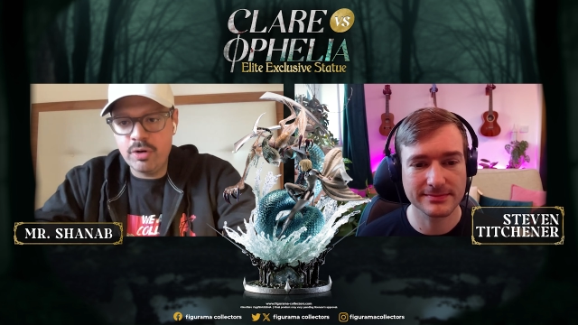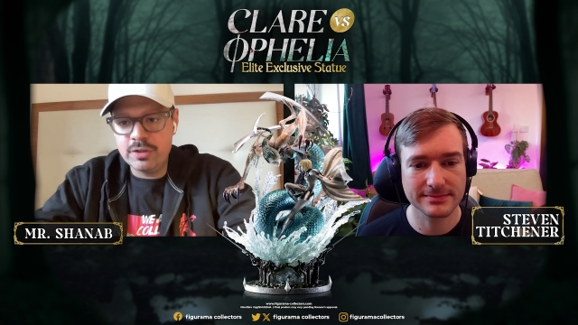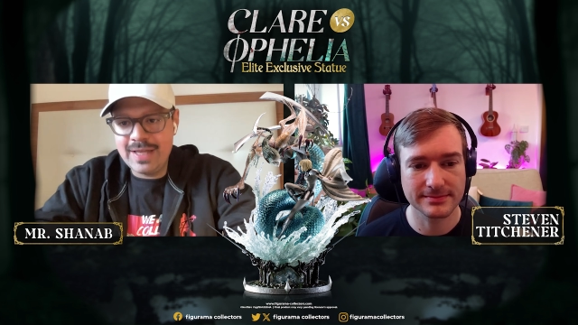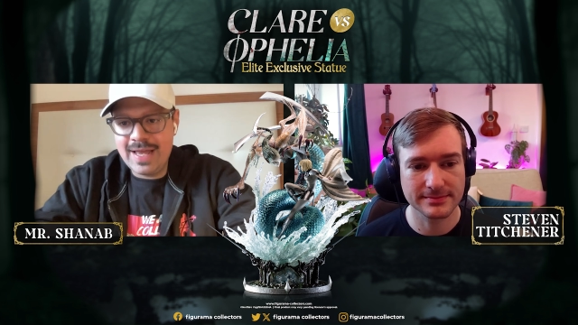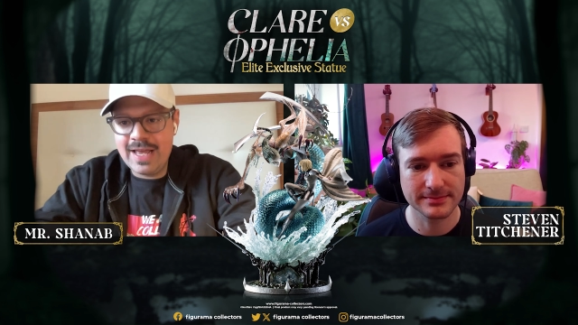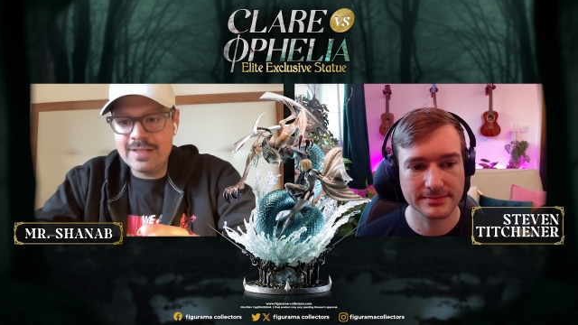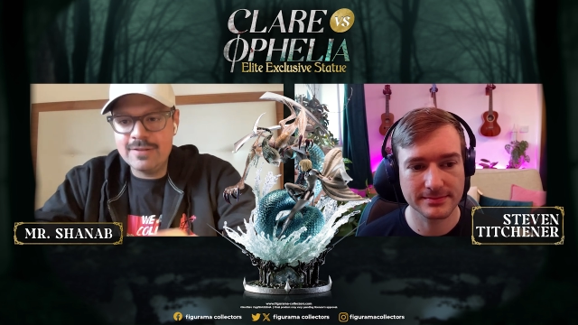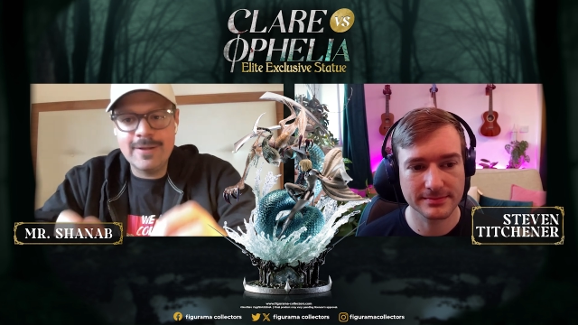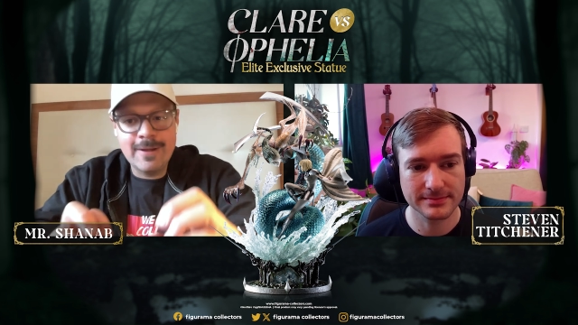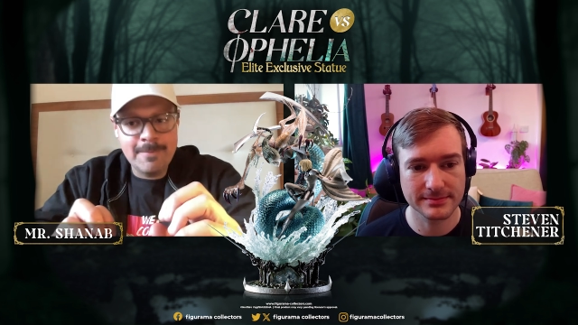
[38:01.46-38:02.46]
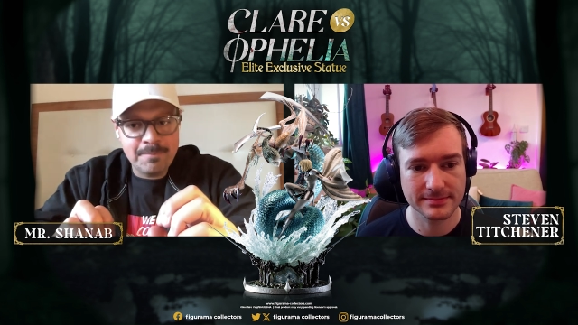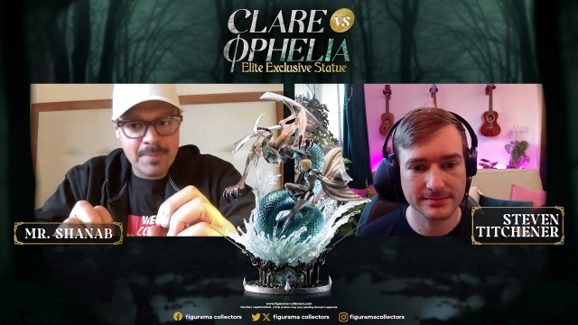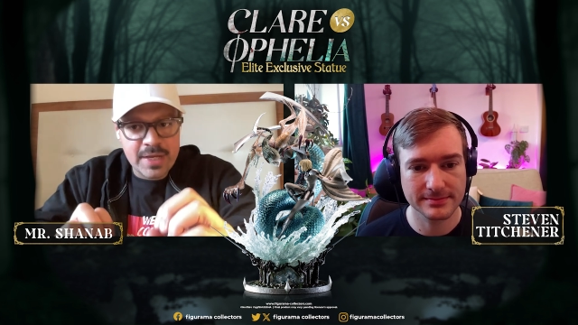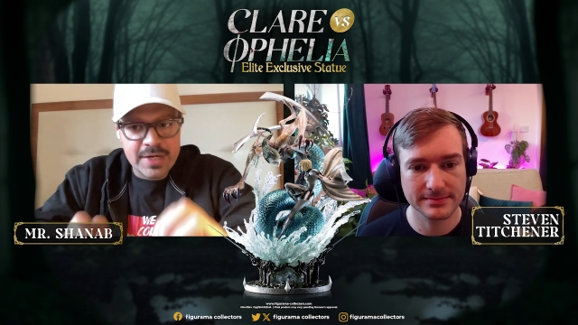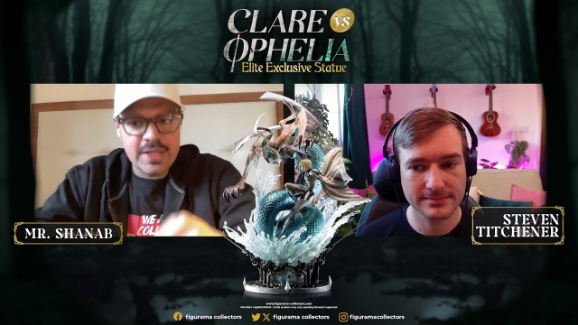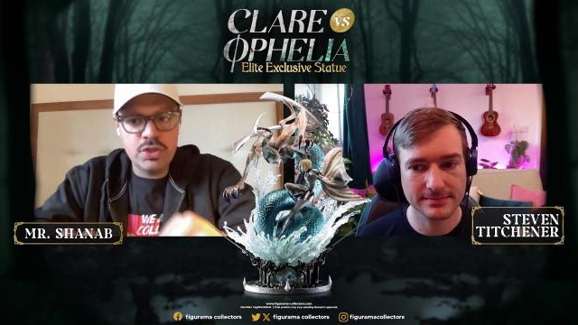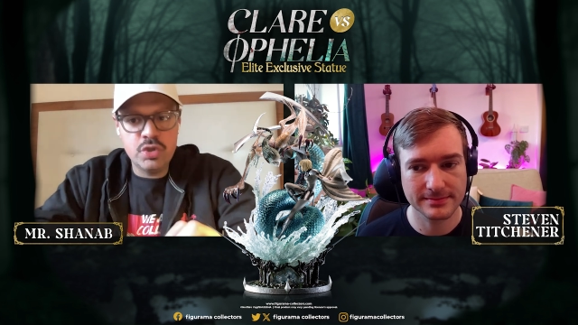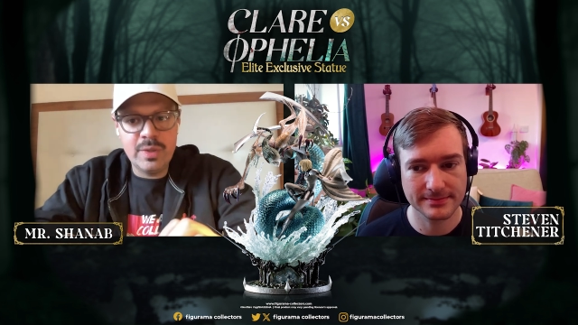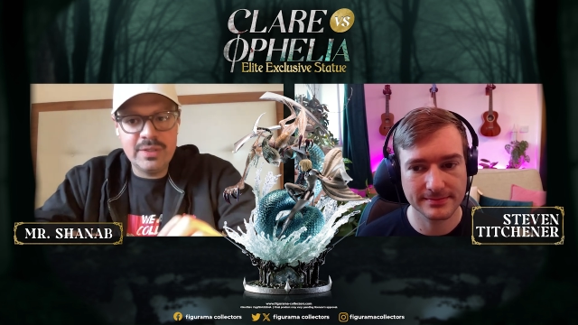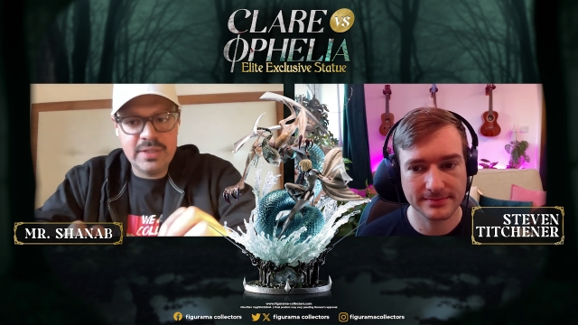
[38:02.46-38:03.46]
Speaker 1: board and
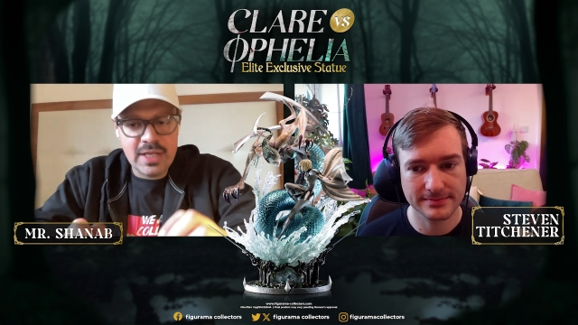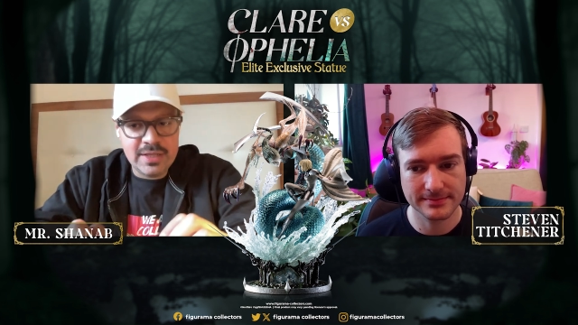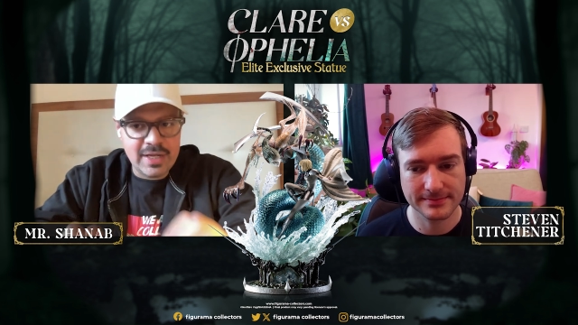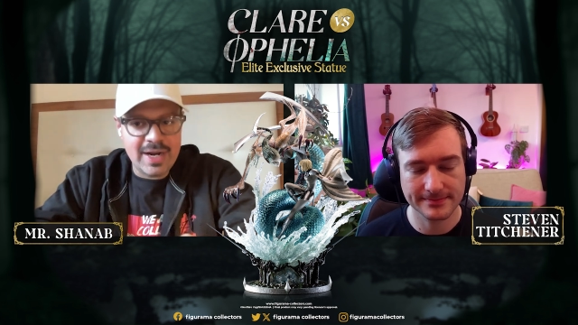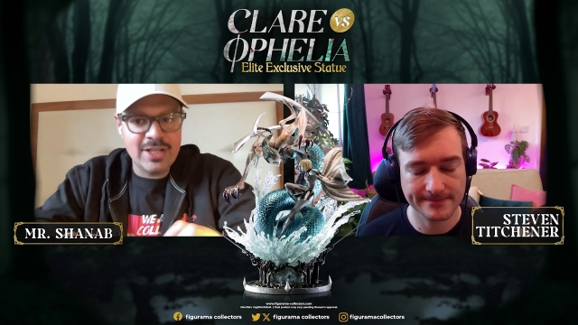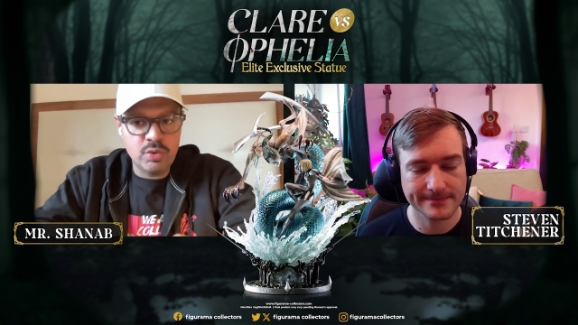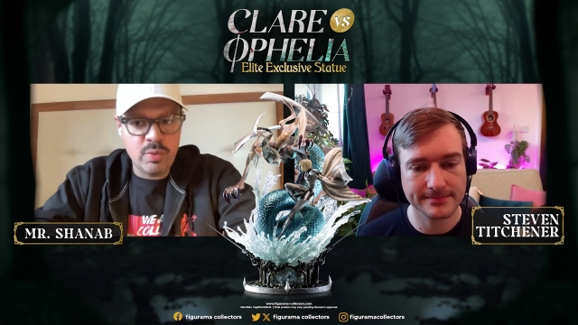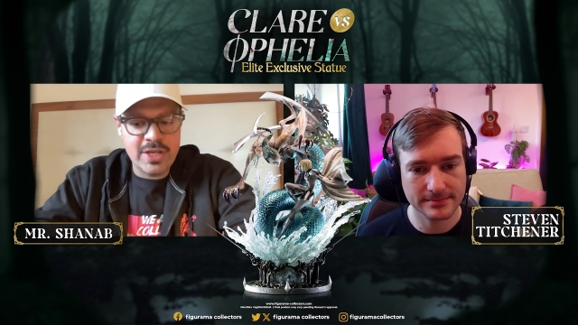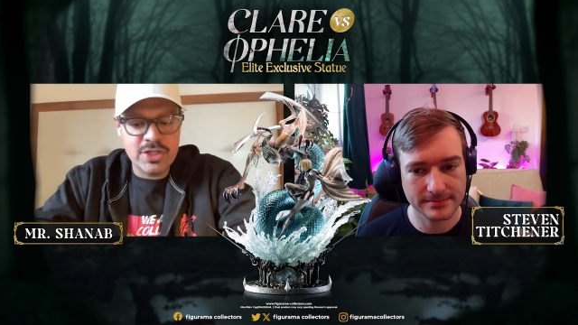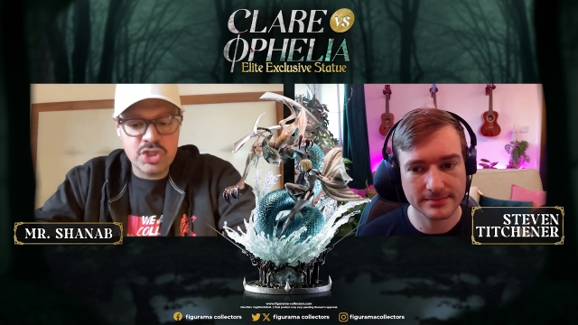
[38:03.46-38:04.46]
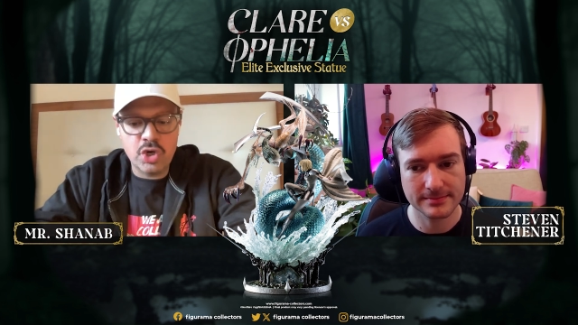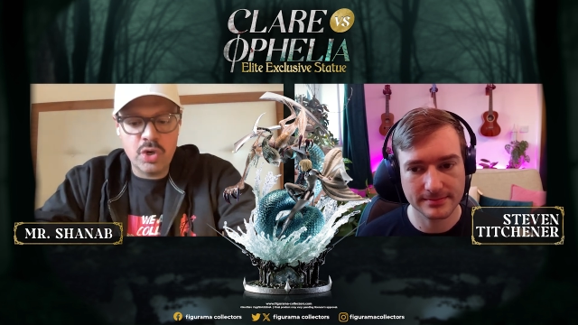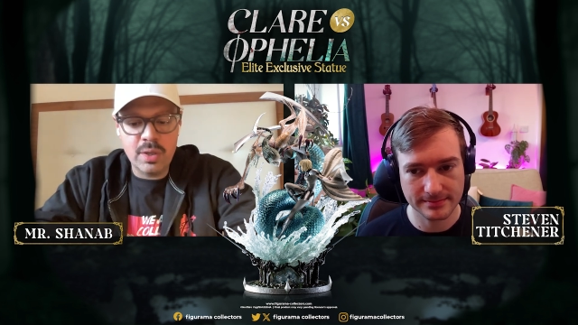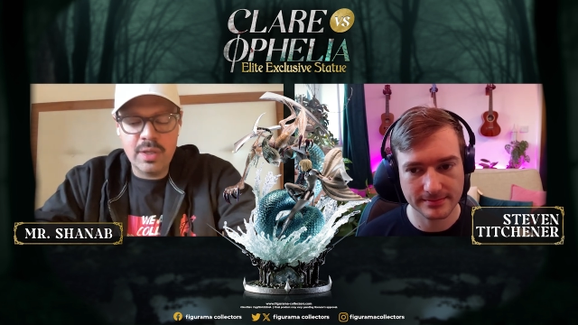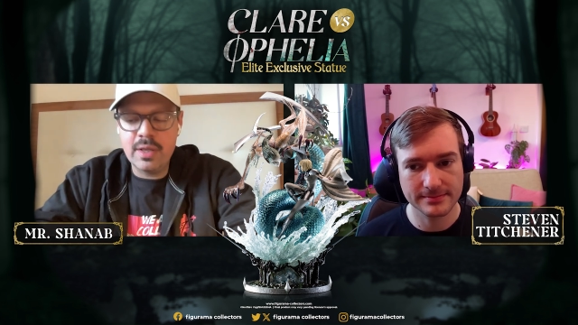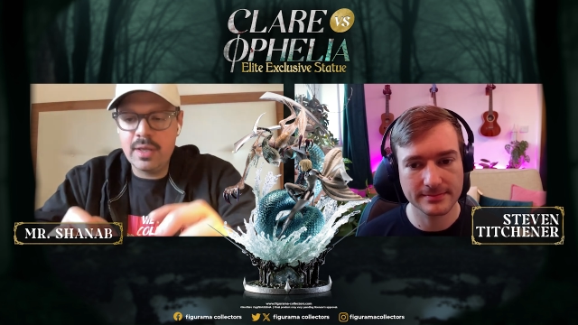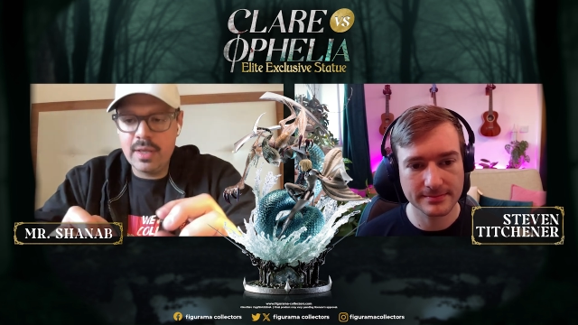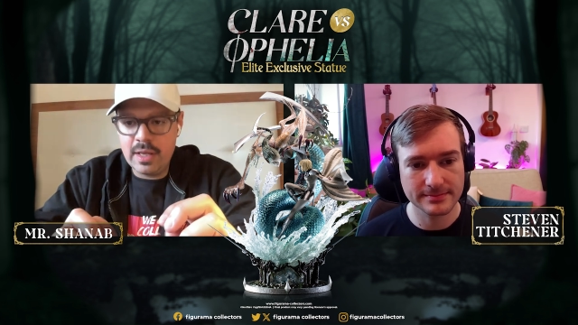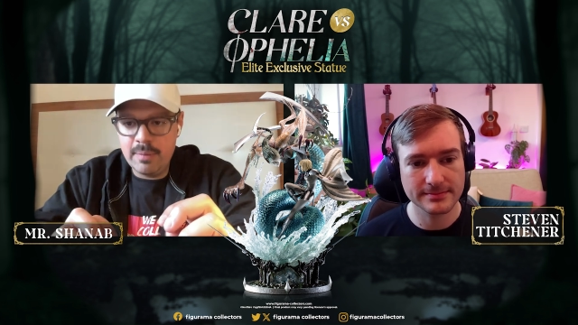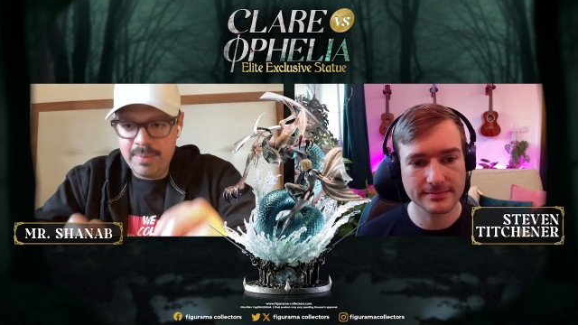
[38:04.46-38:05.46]
redo it in the right way. So
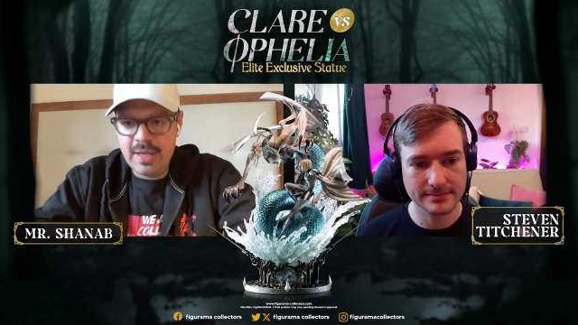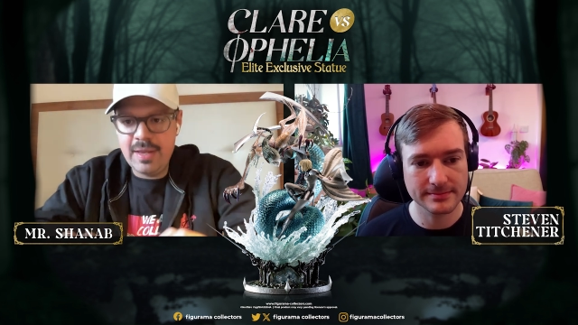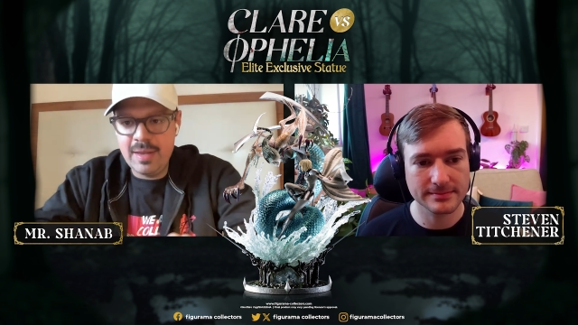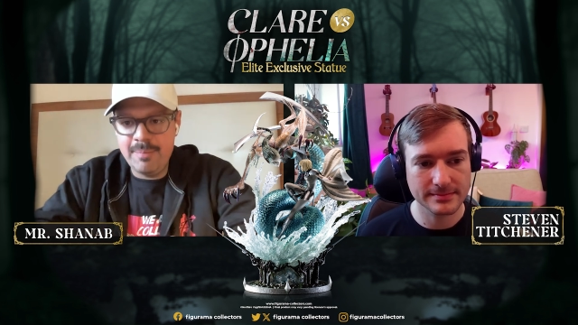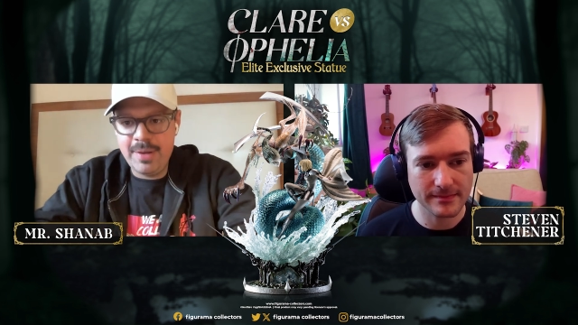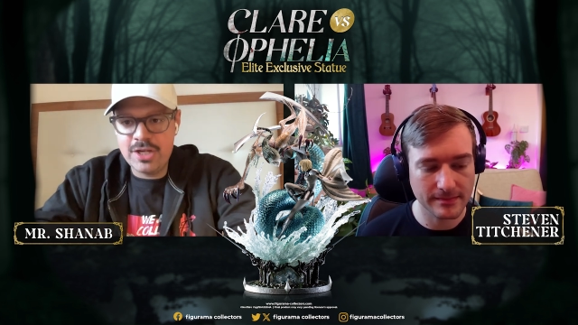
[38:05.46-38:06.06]
be